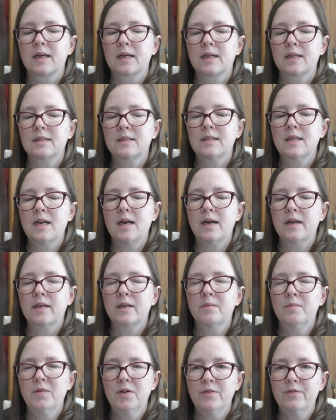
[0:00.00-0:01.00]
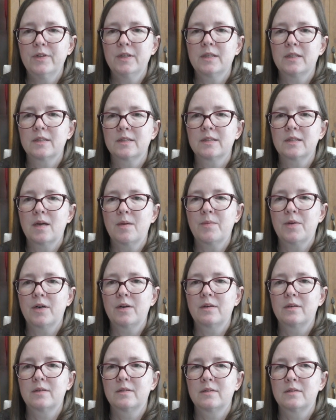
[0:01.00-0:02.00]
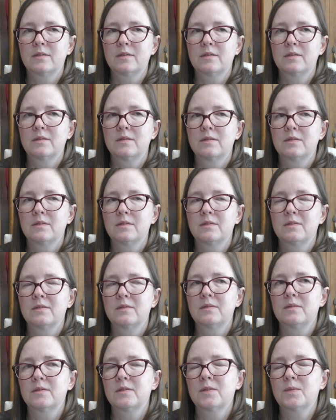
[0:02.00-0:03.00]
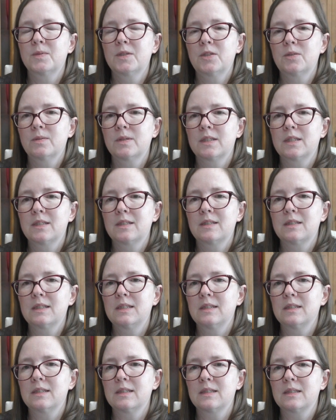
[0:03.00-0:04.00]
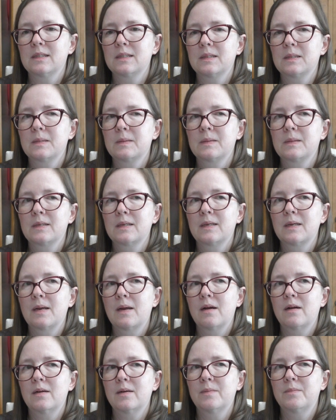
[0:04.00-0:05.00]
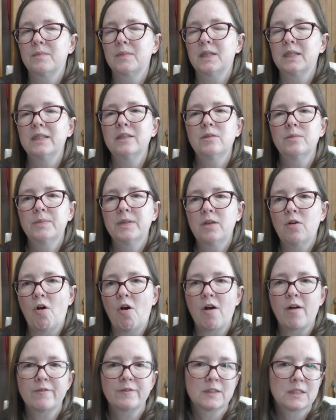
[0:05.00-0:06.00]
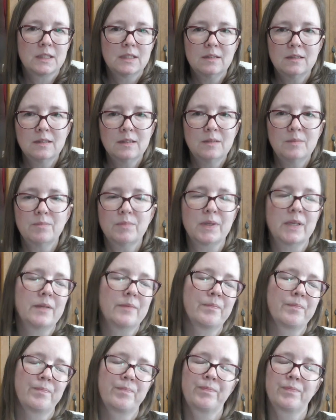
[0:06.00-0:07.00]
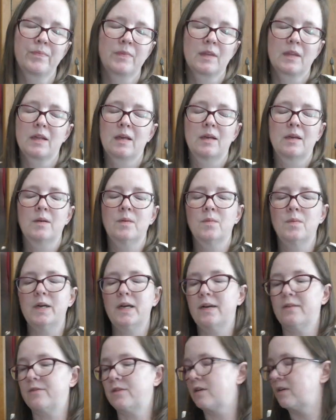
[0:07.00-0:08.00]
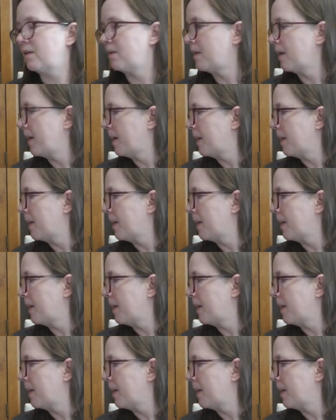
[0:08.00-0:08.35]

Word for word: because then I can move into summer, switch with the season. It'll be off season, but whatever.